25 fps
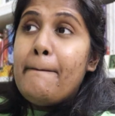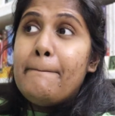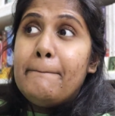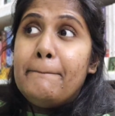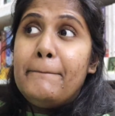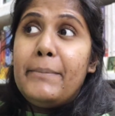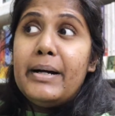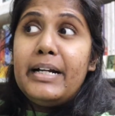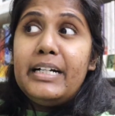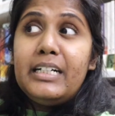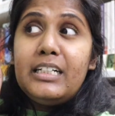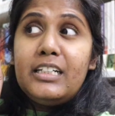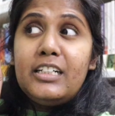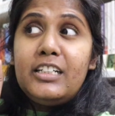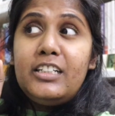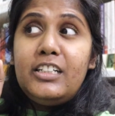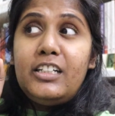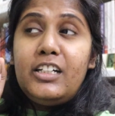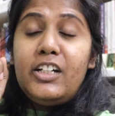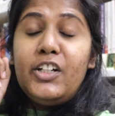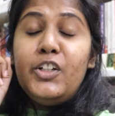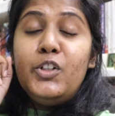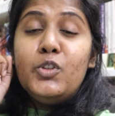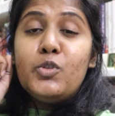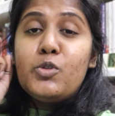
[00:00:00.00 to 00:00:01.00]
But
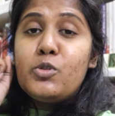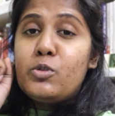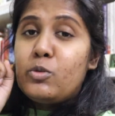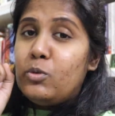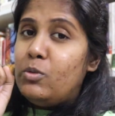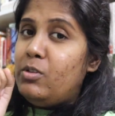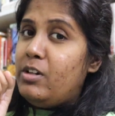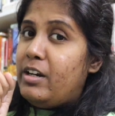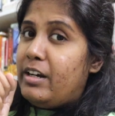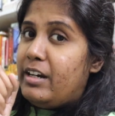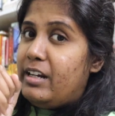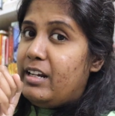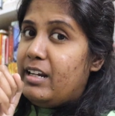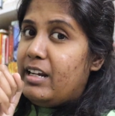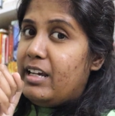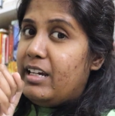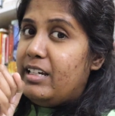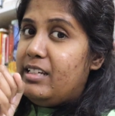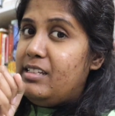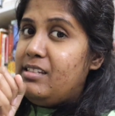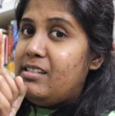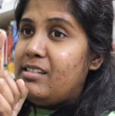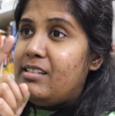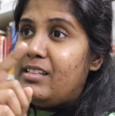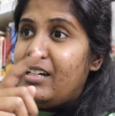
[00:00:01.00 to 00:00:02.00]
you soon
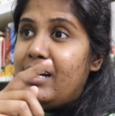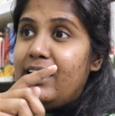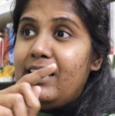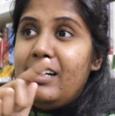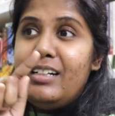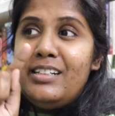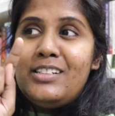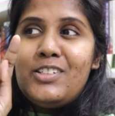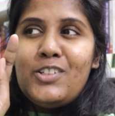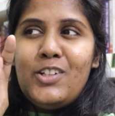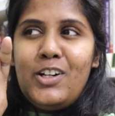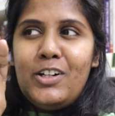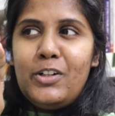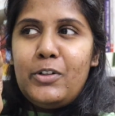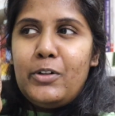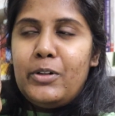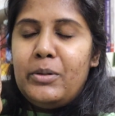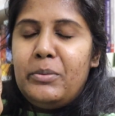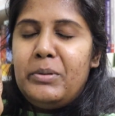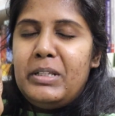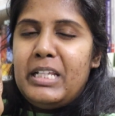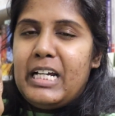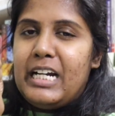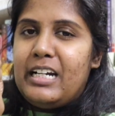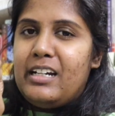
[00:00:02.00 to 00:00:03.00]
realize that it's not going
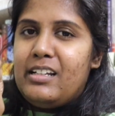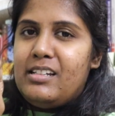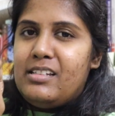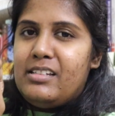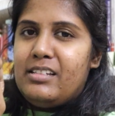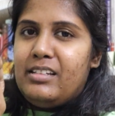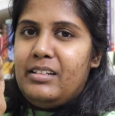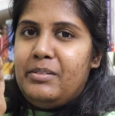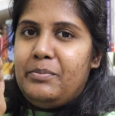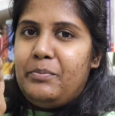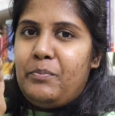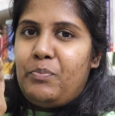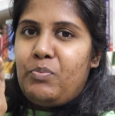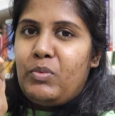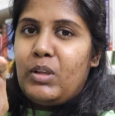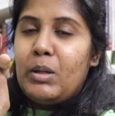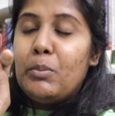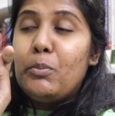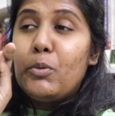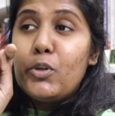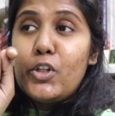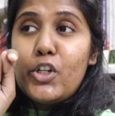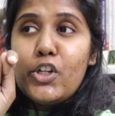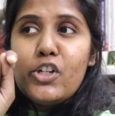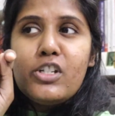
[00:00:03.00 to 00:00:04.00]
to be that easy.
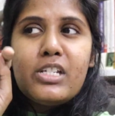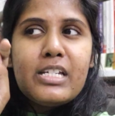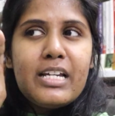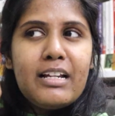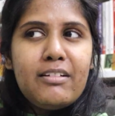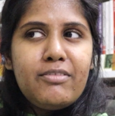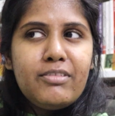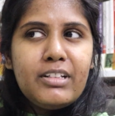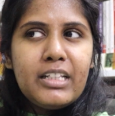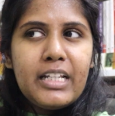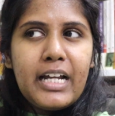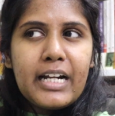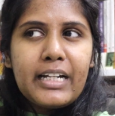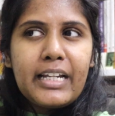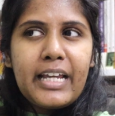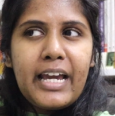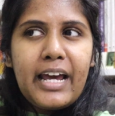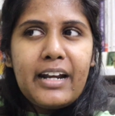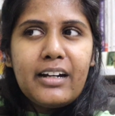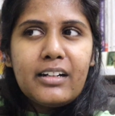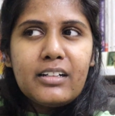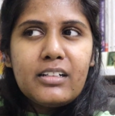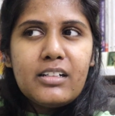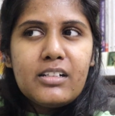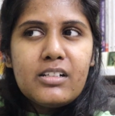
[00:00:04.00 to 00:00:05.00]
Put yourself in that
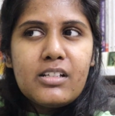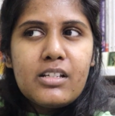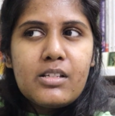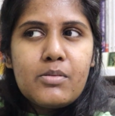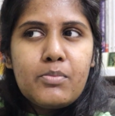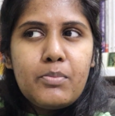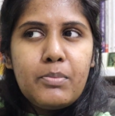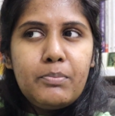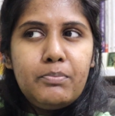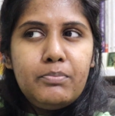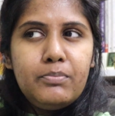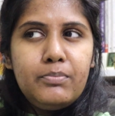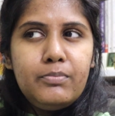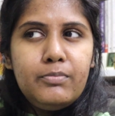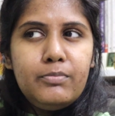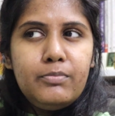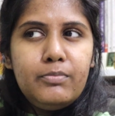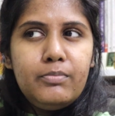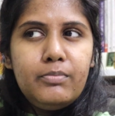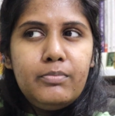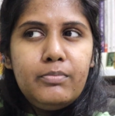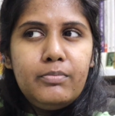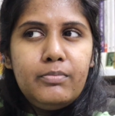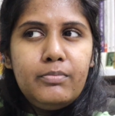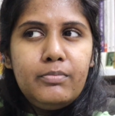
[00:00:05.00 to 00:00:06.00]
character's
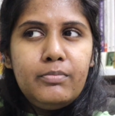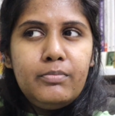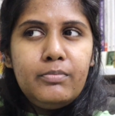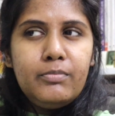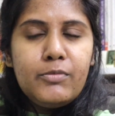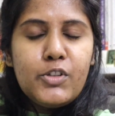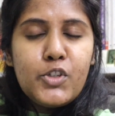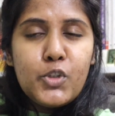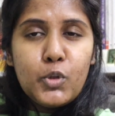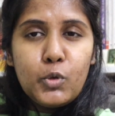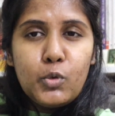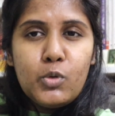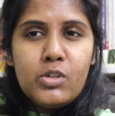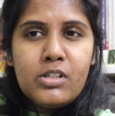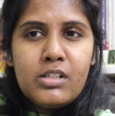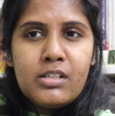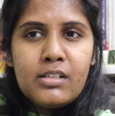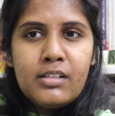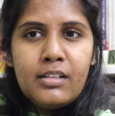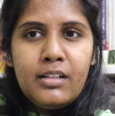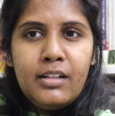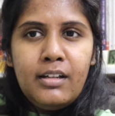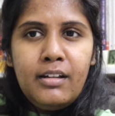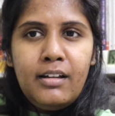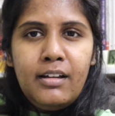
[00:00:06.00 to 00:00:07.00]

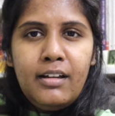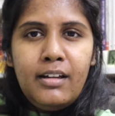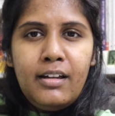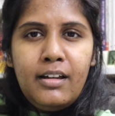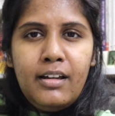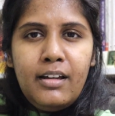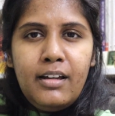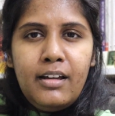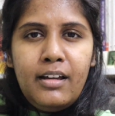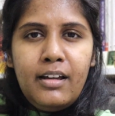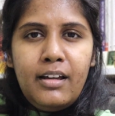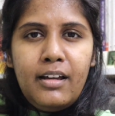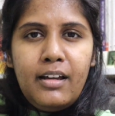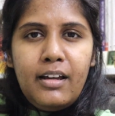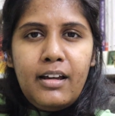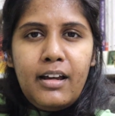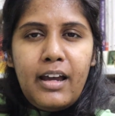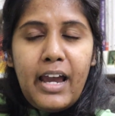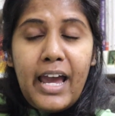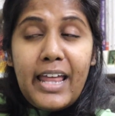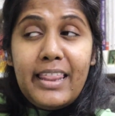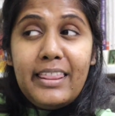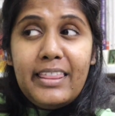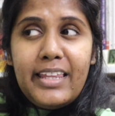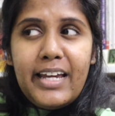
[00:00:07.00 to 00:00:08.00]
shoes
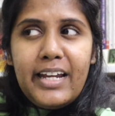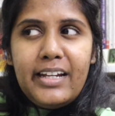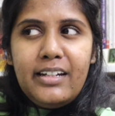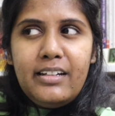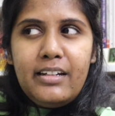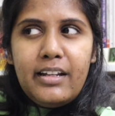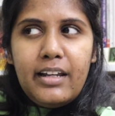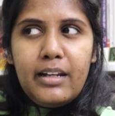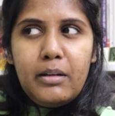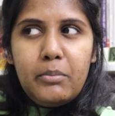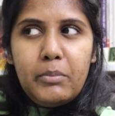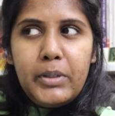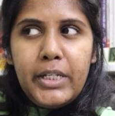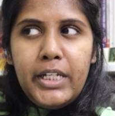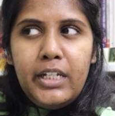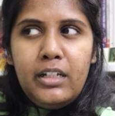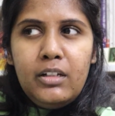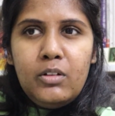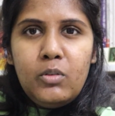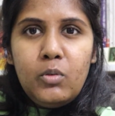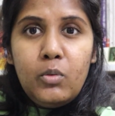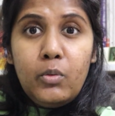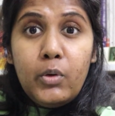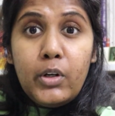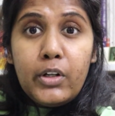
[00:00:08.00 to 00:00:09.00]
and then tell me
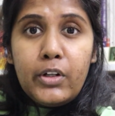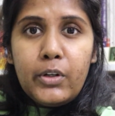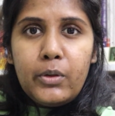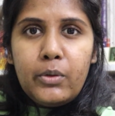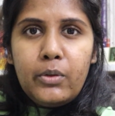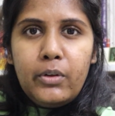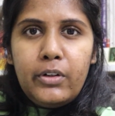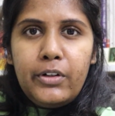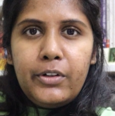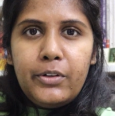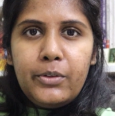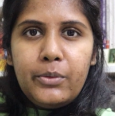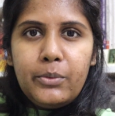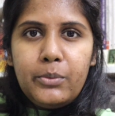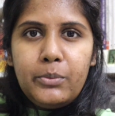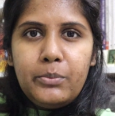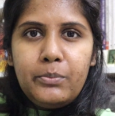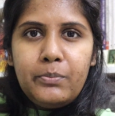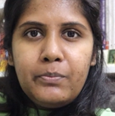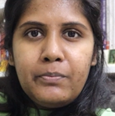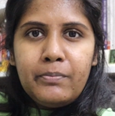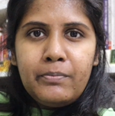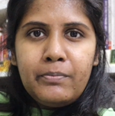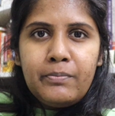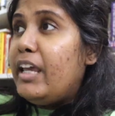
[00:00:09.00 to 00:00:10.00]
what you're going to do.
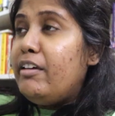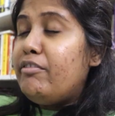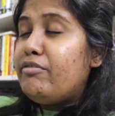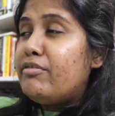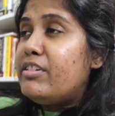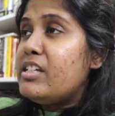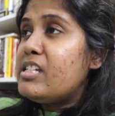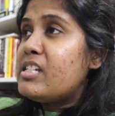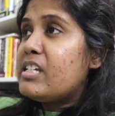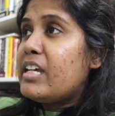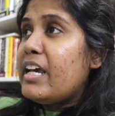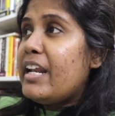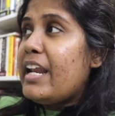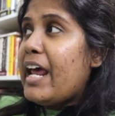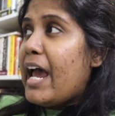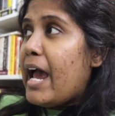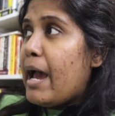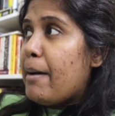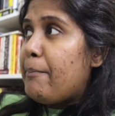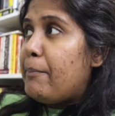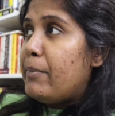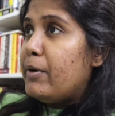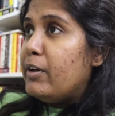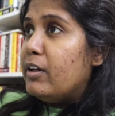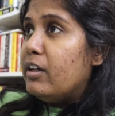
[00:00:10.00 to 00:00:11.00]
If this can
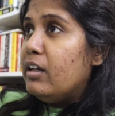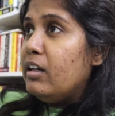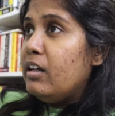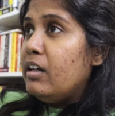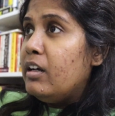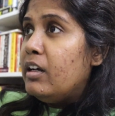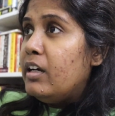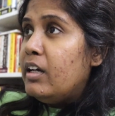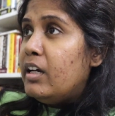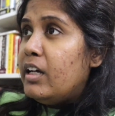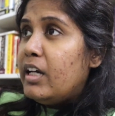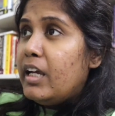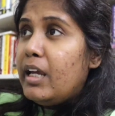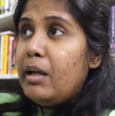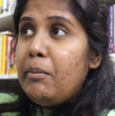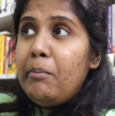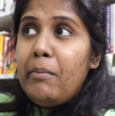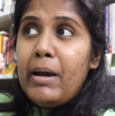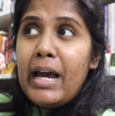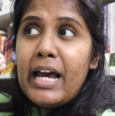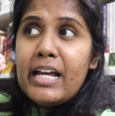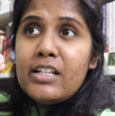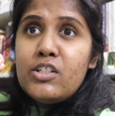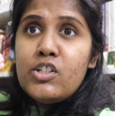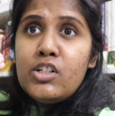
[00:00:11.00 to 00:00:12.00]
happen,
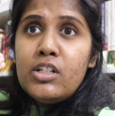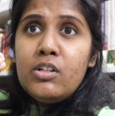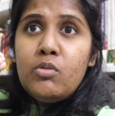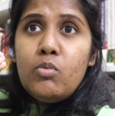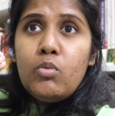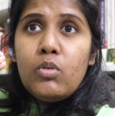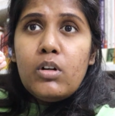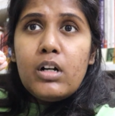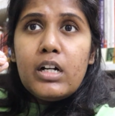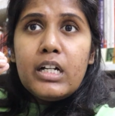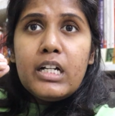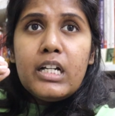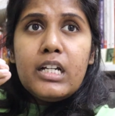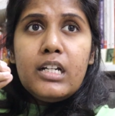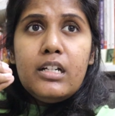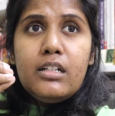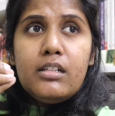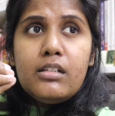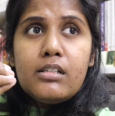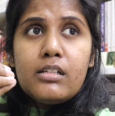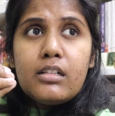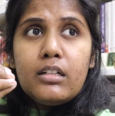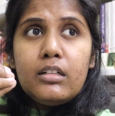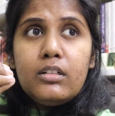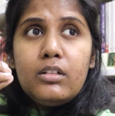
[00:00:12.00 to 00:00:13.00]
imagine what
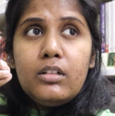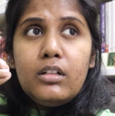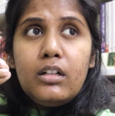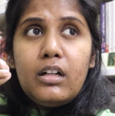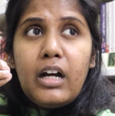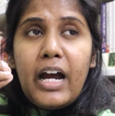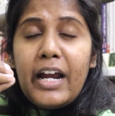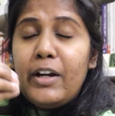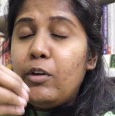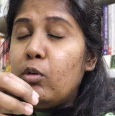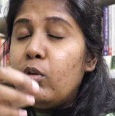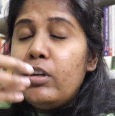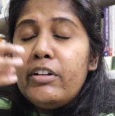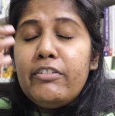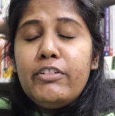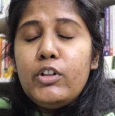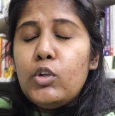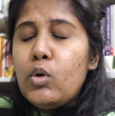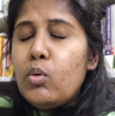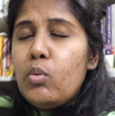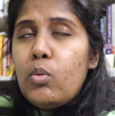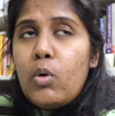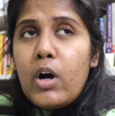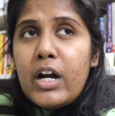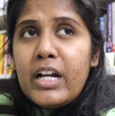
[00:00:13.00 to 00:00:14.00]
is, I don't even
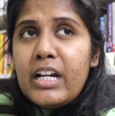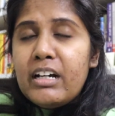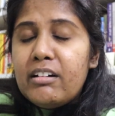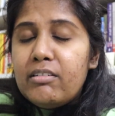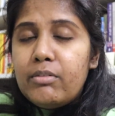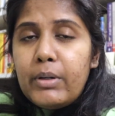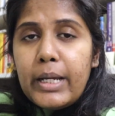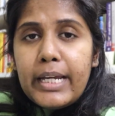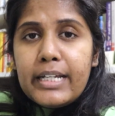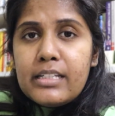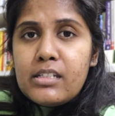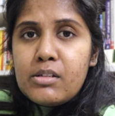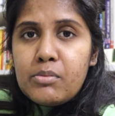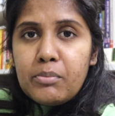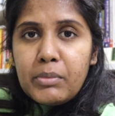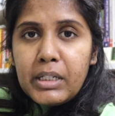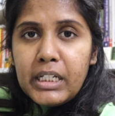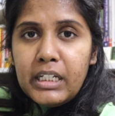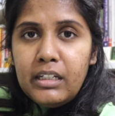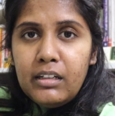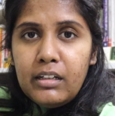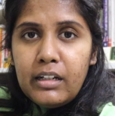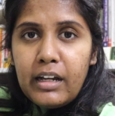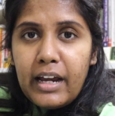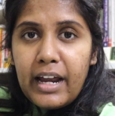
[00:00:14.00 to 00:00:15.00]
know what awaits
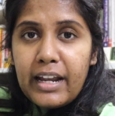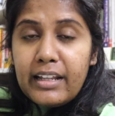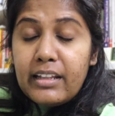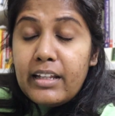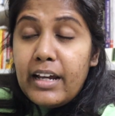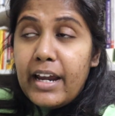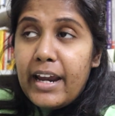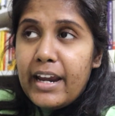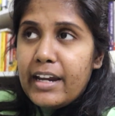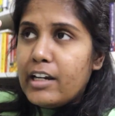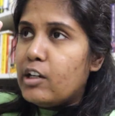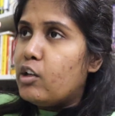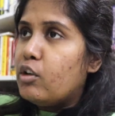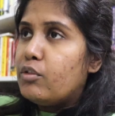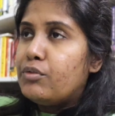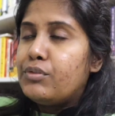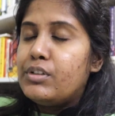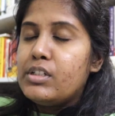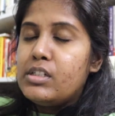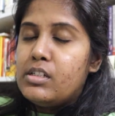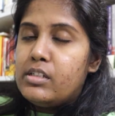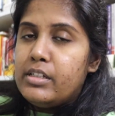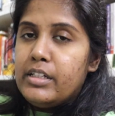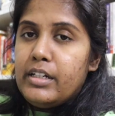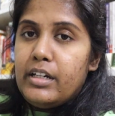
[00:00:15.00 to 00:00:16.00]
me at the end of
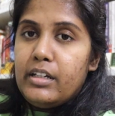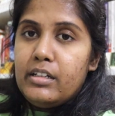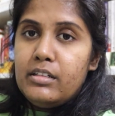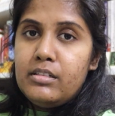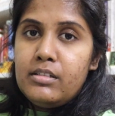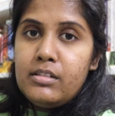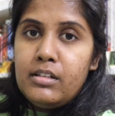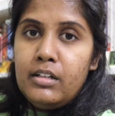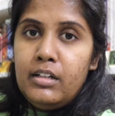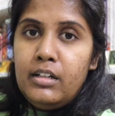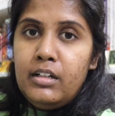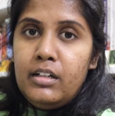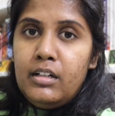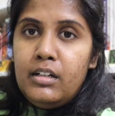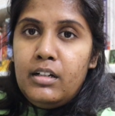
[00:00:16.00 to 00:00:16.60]
this series.